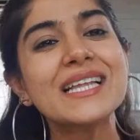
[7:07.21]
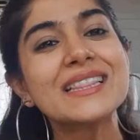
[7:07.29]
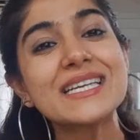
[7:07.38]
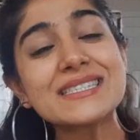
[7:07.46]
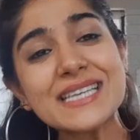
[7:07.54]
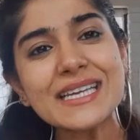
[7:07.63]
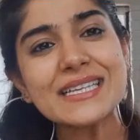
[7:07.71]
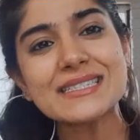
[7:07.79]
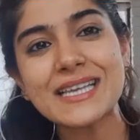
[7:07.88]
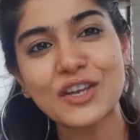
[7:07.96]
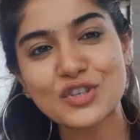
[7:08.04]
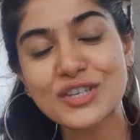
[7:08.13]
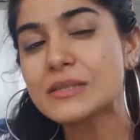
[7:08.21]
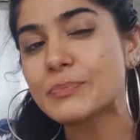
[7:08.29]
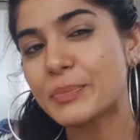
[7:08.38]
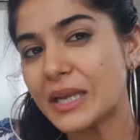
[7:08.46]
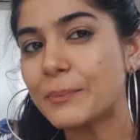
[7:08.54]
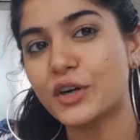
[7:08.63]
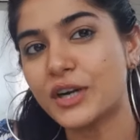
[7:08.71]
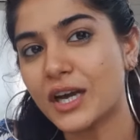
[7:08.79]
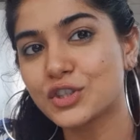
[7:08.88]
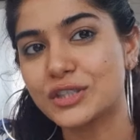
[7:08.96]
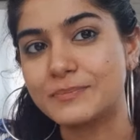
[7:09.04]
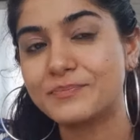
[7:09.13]
The second section is
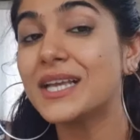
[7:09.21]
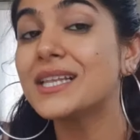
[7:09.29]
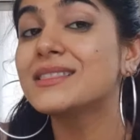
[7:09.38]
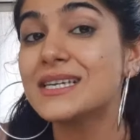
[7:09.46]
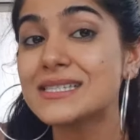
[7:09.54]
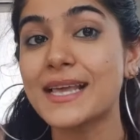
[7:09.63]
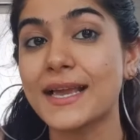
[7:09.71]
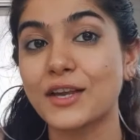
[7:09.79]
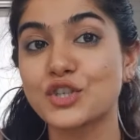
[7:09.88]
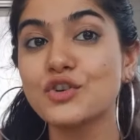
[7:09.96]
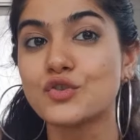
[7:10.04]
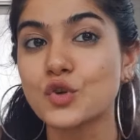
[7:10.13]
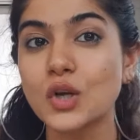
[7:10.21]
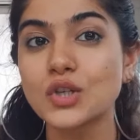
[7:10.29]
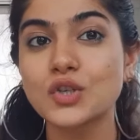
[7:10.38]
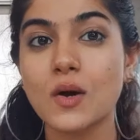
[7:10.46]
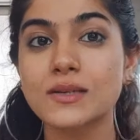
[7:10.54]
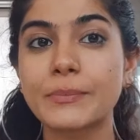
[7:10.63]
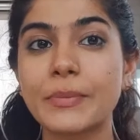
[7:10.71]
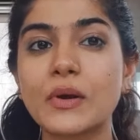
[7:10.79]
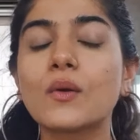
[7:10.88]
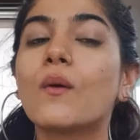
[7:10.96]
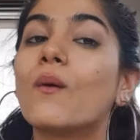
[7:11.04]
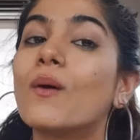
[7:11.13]
pre-production. In this section, Ron talks about
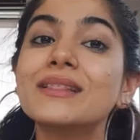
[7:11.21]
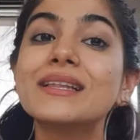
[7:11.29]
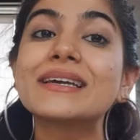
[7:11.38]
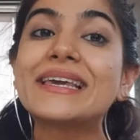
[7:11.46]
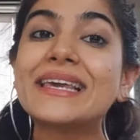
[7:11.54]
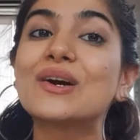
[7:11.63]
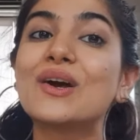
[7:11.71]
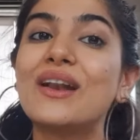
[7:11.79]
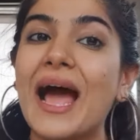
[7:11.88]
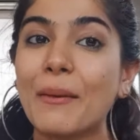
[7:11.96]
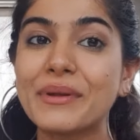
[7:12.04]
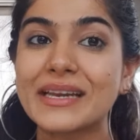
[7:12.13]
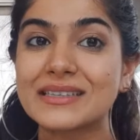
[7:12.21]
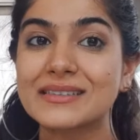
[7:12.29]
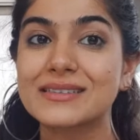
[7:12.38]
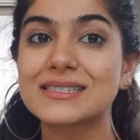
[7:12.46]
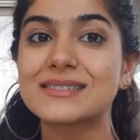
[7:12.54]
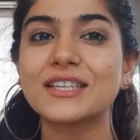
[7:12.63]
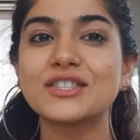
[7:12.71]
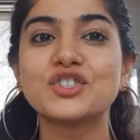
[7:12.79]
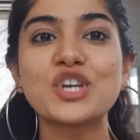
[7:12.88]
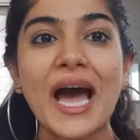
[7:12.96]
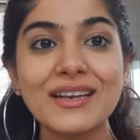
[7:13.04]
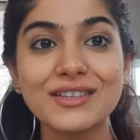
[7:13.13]
all the key collaborators that
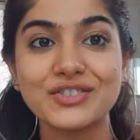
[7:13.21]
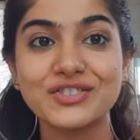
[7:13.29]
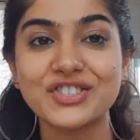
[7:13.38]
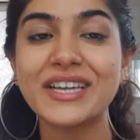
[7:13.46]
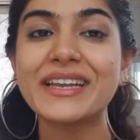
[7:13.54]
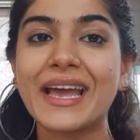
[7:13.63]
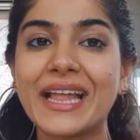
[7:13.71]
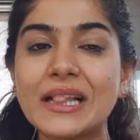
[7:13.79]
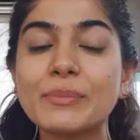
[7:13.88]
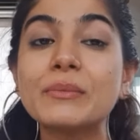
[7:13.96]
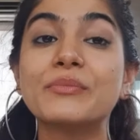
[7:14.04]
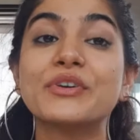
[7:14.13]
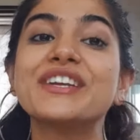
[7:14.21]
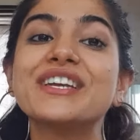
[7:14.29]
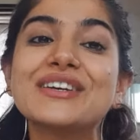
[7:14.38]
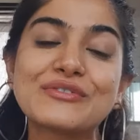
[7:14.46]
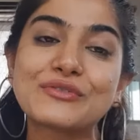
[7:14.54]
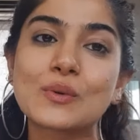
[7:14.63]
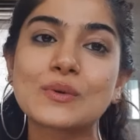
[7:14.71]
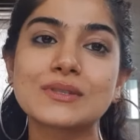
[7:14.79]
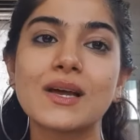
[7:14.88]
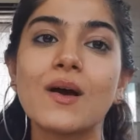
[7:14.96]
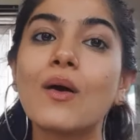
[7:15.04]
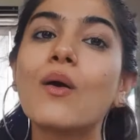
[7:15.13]
challenge and help him reinforce
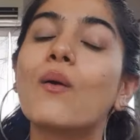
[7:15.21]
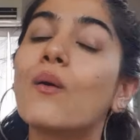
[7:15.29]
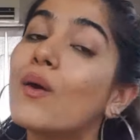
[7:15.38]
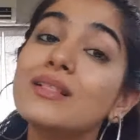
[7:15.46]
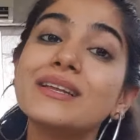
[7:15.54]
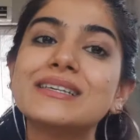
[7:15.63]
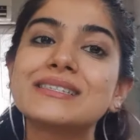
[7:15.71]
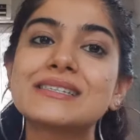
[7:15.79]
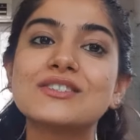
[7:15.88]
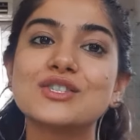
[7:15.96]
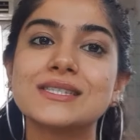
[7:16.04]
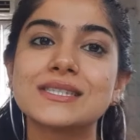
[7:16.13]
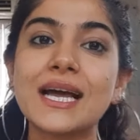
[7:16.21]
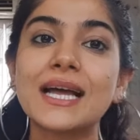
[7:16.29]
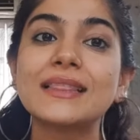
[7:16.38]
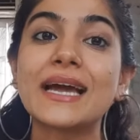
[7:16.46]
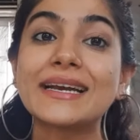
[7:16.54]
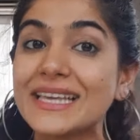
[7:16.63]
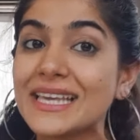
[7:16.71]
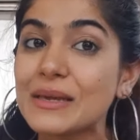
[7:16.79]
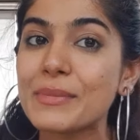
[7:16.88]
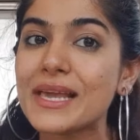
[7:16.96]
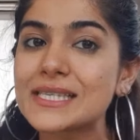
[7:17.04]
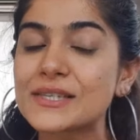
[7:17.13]
all the decisions that he
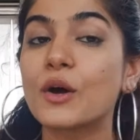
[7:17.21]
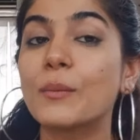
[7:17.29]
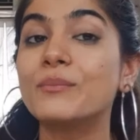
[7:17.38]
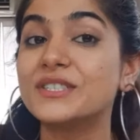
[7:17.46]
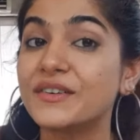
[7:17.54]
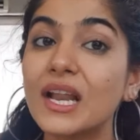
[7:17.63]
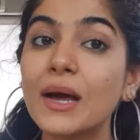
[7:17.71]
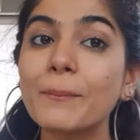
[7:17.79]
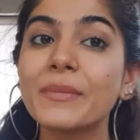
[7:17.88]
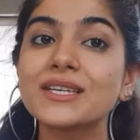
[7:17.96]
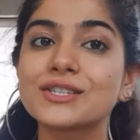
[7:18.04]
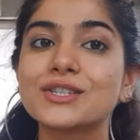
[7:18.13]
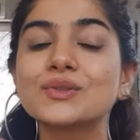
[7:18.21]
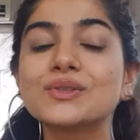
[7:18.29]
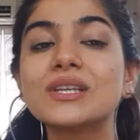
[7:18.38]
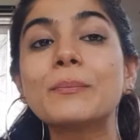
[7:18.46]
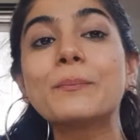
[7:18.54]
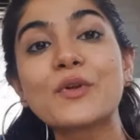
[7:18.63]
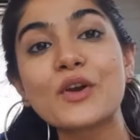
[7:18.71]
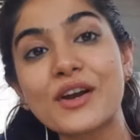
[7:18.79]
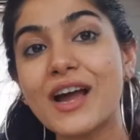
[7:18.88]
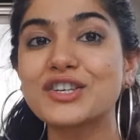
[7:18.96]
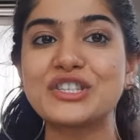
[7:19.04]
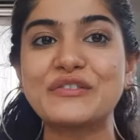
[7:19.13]
makes from development to the
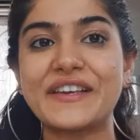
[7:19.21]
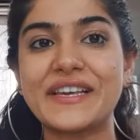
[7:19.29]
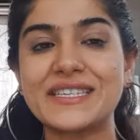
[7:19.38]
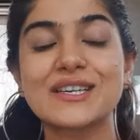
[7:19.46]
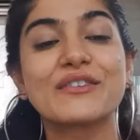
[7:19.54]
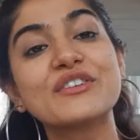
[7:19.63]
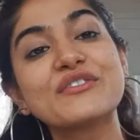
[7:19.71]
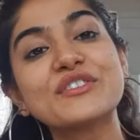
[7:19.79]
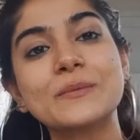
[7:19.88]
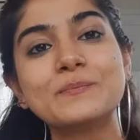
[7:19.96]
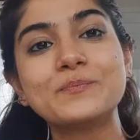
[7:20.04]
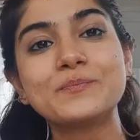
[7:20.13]
production phase of the film.